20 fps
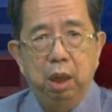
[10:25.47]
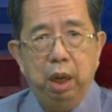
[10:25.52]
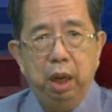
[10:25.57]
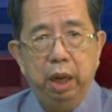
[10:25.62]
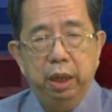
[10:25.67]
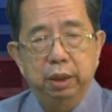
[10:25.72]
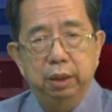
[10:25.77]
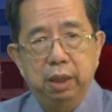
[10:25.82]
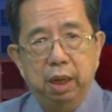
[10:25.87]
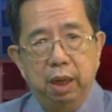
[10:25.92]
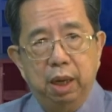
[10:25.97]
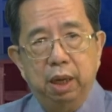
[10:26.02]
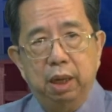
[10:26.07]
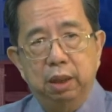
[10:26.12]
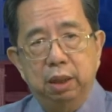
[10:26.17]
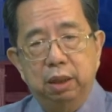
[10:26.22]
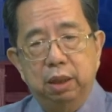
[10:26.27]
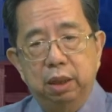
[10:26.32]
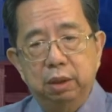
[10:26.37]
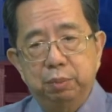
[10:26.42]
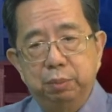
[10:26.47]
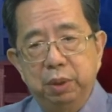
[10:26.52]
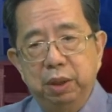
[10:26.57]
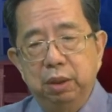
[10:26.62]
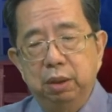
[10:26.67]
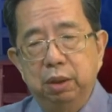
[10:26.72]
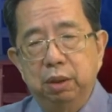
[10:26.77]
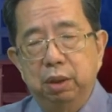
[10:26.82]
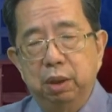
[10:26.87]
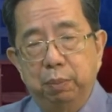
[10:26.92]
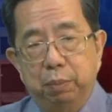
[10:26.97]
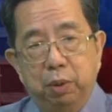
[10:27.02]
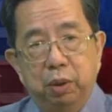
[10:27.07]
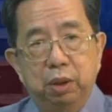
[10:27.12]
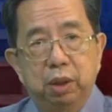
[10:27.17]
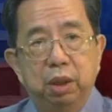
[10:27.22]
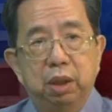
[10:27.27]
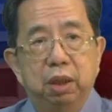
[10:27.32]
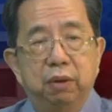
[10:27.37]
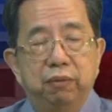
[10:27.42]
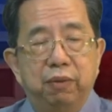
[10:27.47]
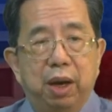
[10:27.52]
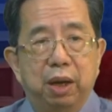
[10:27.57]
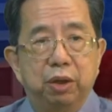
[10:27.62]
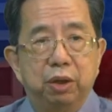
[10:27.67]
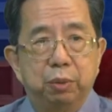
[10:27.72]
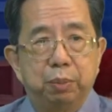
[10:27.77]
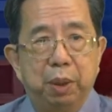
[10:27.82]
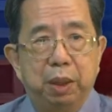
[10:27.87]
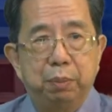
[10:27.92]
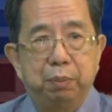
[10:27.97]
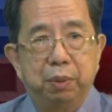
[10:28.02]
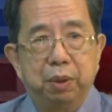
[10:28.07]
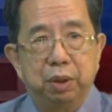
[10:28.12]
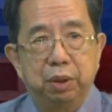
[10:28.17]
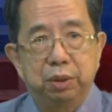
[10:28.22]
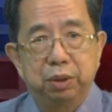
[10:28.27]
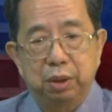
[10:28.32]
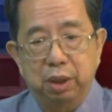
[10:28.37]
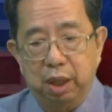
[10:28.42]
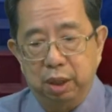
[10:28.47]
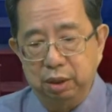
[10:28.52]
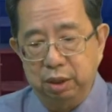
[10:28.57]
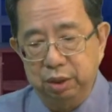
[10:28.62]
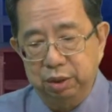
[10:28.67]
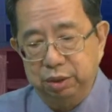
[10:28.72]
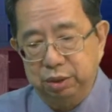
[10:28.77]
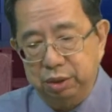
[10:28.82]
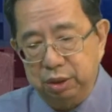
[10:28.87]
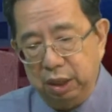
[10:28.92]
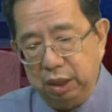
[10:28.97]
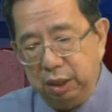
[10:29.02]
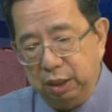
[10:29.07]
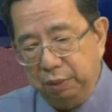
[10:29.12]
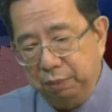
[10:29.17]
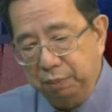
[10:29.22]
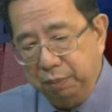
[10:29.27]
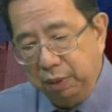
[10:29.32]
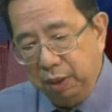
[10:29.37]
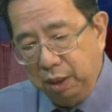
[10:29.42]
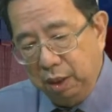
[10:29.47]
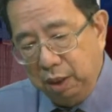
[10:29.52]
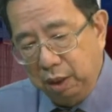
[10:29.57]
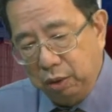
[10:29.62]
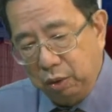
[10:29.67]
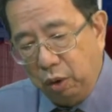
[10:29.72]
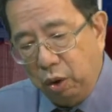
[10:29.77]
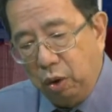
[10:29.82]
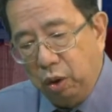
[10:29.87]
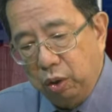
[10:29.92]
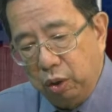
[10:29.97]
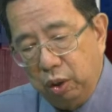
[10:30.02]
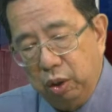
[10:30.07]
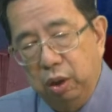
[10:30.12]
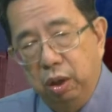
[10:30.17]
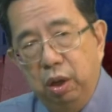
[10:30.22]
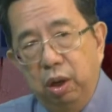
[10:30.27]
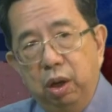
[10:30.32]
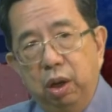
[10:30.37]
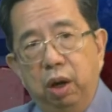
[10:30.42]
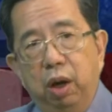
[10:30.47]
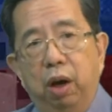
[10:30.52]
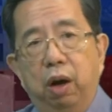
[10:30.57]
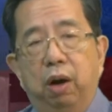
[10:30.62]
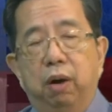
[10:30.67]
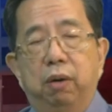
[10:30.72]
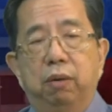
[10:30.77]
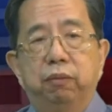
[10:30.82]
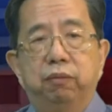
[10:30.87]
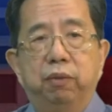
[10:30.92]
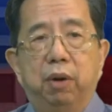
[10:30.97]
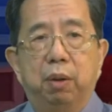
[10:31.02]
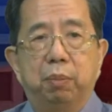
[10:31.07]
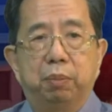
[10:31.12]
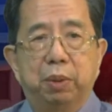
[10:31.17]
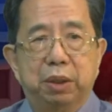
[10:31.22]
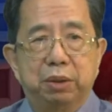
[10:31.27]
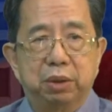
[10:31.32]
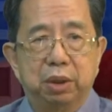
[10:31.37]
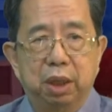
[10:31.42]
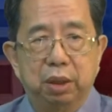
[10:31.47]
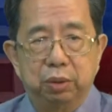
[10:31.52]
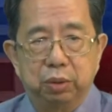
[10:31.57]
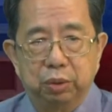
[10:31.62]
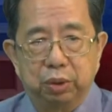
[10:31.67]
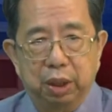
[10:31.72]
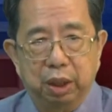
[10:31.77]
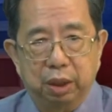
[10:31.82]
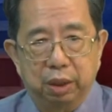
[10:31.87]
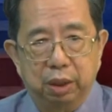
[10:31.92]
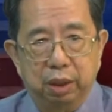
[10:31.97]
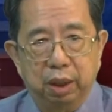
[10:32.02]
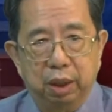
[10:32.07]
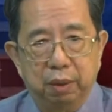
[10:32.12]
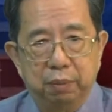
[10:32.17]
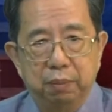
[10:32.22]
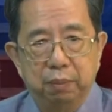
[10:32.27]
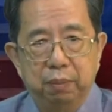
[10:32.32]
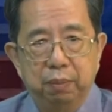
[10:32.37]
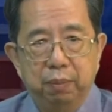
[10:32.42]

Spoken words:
And it has been reported in various papers, this call of President Duterte.